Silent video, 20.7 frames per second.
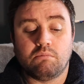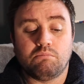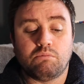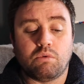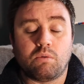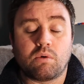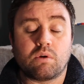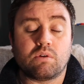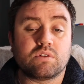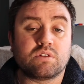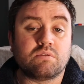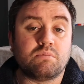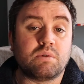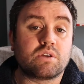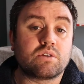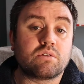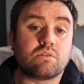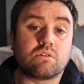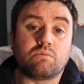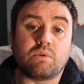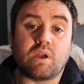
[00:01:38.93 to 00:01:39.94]
but we'll also make
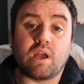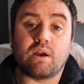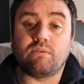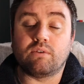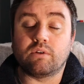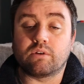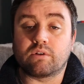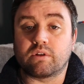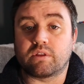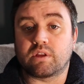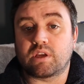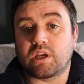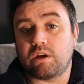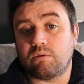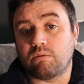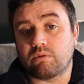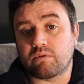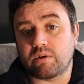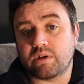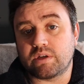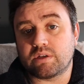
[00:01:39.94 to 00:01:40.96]
sure that we have a look at the
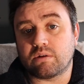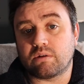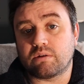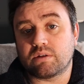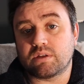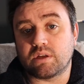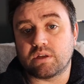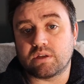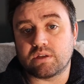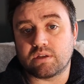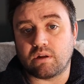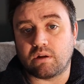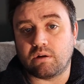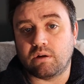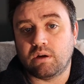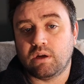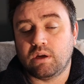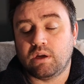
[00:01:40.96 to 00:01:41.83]
keyword research that's done.